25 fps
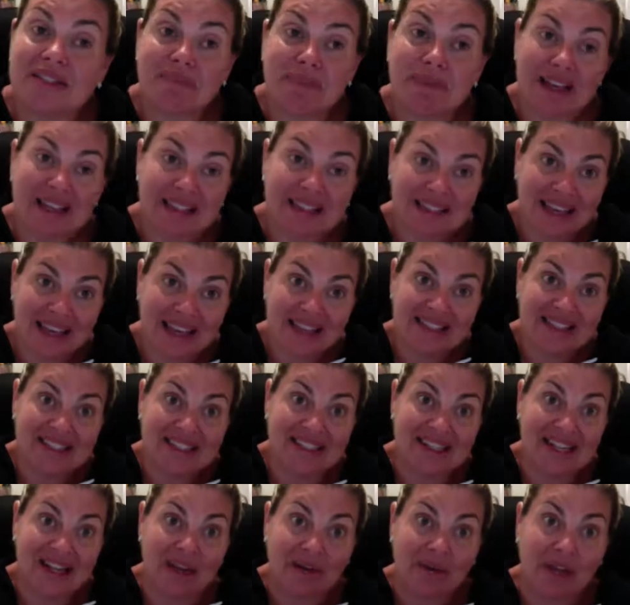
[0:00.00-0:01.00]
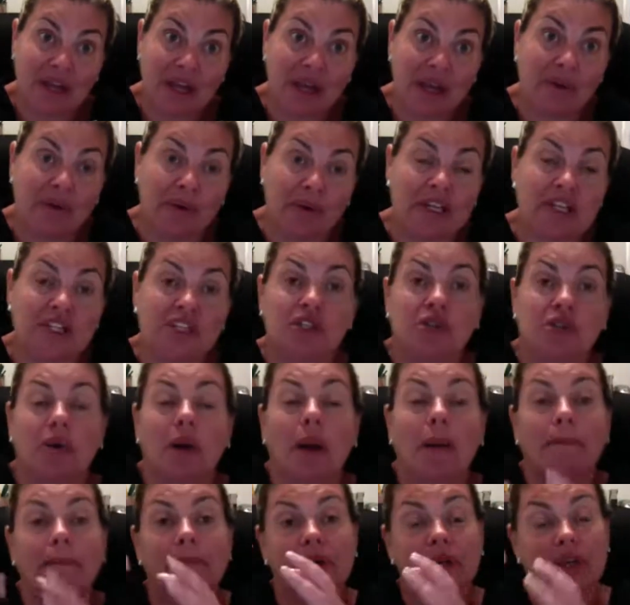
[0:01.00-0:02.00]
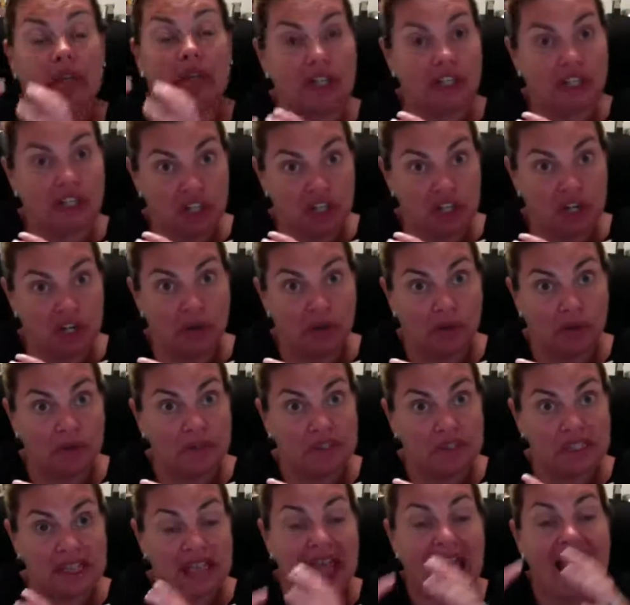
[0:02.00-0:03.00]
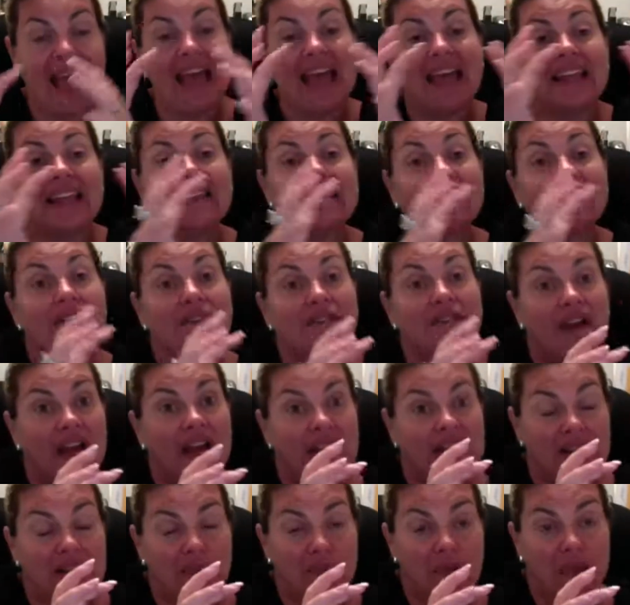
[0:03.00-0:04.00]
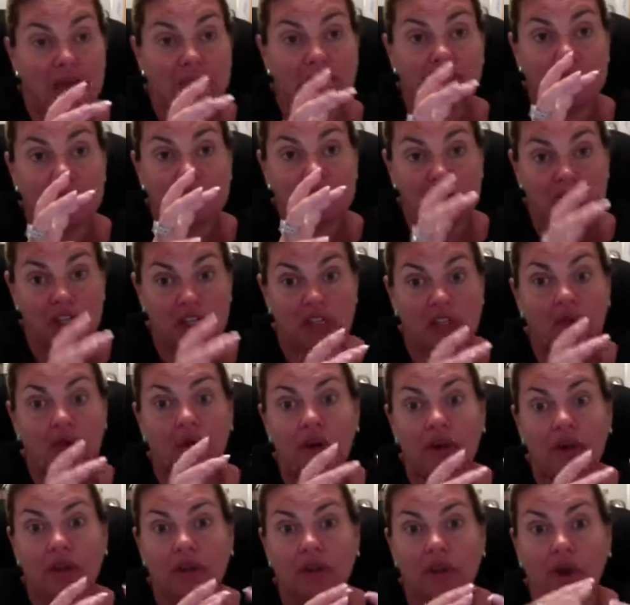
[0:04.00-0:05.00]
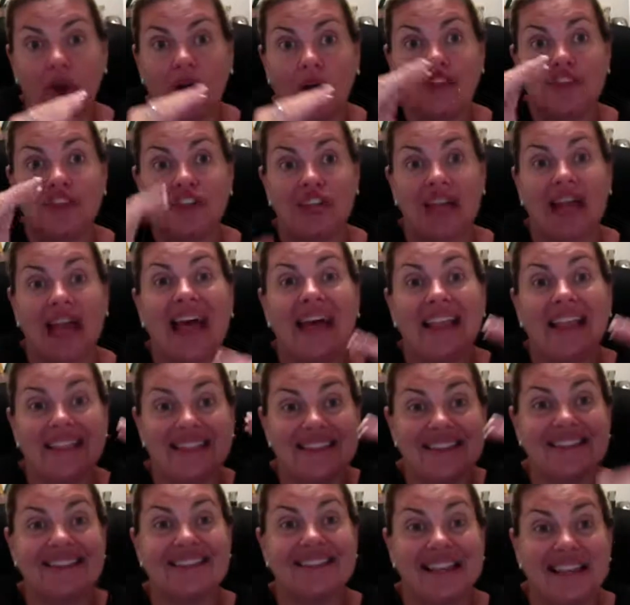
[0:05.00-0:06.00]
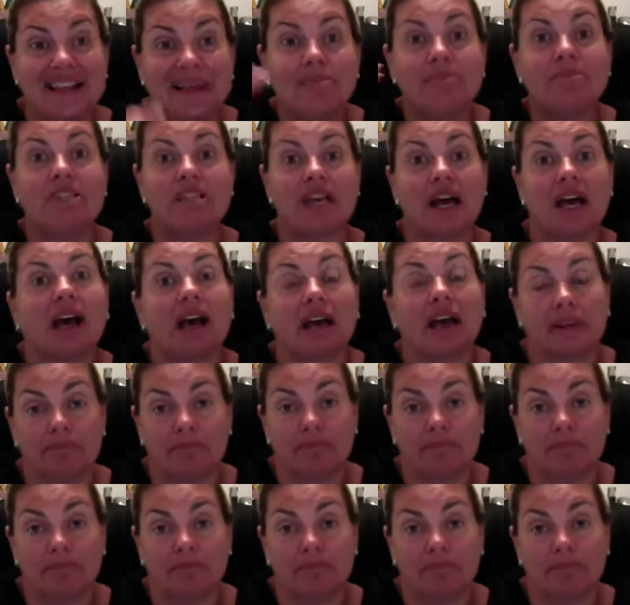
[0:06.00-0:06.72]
best case scenario is you are booking shows and inviting people to your launch at the same time.